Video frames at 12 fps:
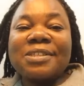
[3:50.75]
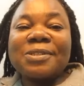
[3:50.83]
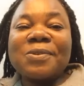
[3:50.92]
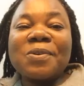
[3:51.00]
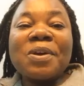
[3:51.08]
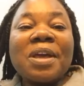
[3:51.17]

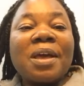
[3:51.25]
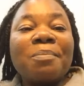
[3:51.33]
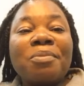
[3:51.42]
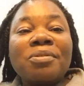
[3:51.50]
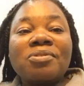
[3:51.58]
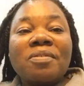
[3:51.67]
So,
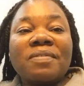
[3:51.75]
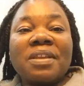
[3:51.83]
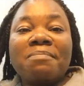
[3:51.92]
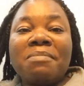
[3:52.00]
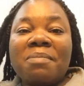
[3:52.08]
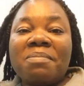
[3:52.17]
both of
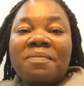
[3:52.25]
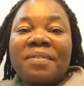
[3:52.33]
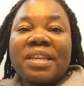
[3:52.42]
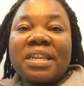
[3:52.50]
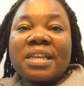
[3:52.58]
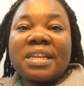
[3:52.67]
them, maybe
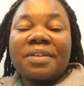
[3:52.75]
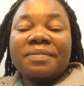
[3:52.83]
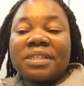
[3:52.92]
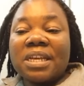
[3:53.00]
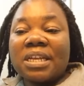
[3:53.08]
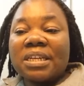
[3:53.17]
finally
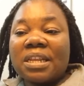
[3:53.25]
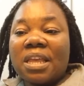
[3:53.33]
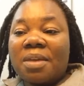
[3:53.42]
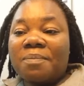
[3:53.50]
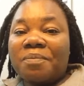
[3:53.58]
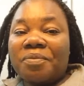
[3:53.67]
after
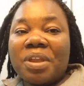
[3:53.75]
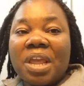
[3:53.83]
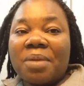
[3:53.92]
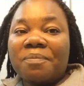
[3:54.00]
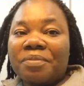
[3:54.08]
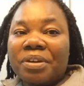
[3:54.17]
every,
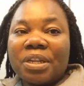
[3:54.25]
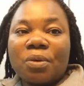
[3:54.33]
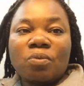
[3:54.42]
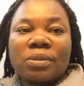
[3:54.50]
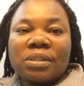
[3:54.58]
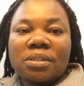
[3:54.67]
every day
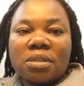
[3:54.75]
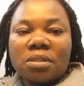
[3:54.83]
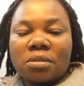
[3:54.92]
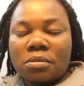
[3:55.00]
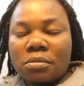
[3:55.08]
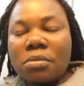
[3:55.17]
will
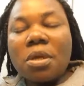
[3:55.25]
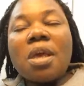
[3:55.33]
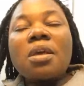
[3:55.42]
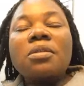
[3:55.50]
settle.